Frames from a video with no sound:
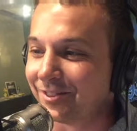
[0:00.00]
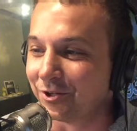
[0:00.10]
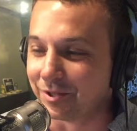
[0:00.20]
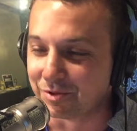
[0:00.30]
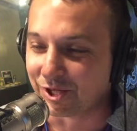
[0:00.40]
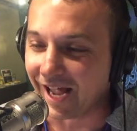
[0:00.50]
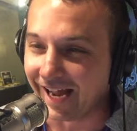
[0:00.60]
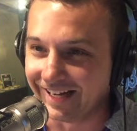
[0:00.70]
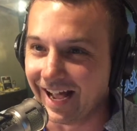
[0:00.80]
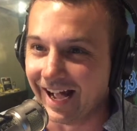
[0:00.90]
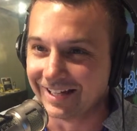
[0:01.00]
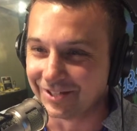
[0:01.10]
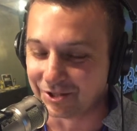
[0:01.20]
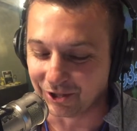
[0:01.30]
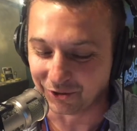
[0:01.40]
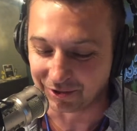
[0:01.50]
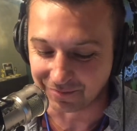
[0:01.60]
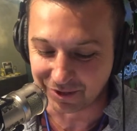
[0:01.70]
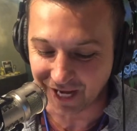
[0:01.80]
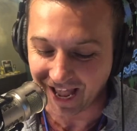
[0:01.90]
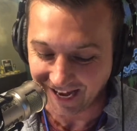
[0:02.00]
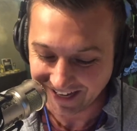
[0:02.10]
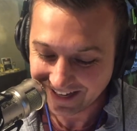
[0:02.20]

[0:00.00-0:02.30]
She threw some shade, yeah. She threw some shade.